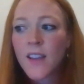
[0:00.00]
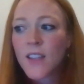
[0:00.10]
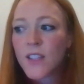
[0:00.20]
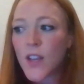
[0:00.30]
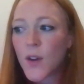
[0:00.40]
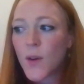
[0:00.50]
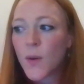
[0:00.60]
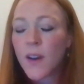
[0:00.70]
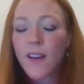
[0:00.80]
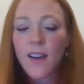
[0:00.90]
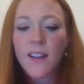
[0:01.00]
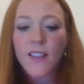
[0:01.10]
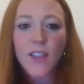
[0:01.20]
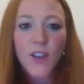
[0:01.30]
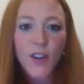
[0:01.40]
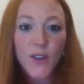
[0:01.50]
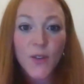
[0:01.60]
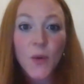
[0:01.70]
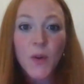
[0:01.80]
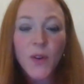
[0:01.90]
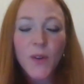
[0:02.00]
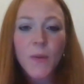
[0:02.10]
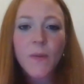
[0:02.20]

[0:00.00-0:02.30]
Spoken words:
So the third cool